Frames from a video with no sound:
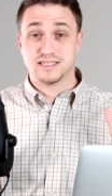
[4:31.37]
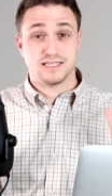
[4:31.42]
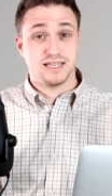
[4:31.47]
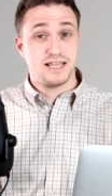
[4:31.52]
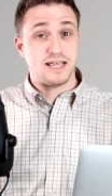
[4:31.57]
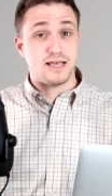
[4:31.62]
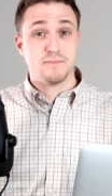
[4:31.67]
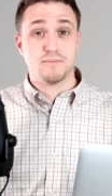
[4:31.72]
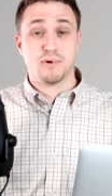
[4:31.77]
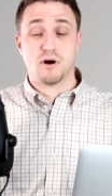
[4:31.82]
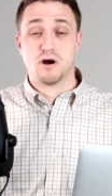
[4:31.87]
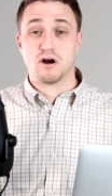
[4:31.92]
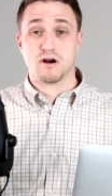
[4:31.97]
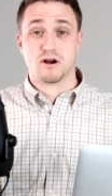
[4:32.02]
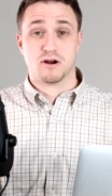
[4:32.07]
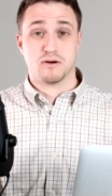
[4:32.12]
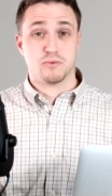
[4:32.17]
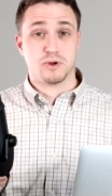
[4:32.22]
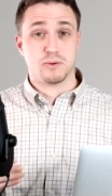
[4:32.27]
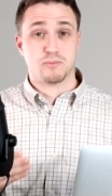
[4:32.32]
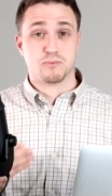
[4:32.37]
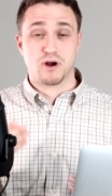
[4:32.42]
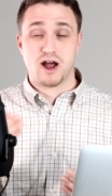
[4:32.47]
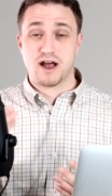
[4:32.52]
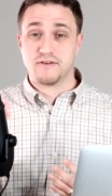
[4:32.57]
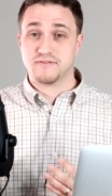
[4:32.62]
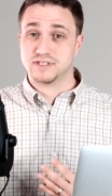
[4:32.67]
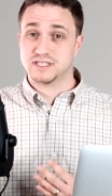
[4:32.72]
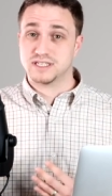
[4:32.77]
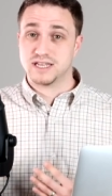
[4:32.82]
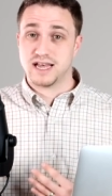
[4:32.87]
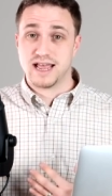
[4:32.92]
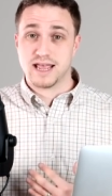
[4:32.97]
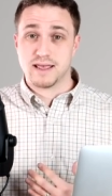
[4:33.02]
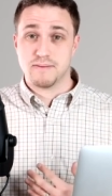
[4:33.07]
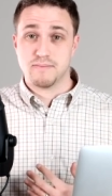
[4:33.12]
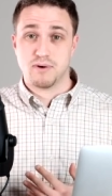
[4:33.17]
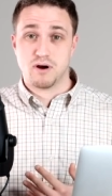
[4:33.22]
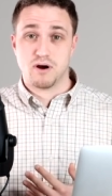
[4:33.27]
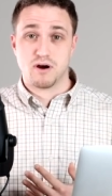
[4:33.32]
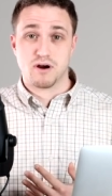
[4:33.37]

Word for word: see in part and we prophesy in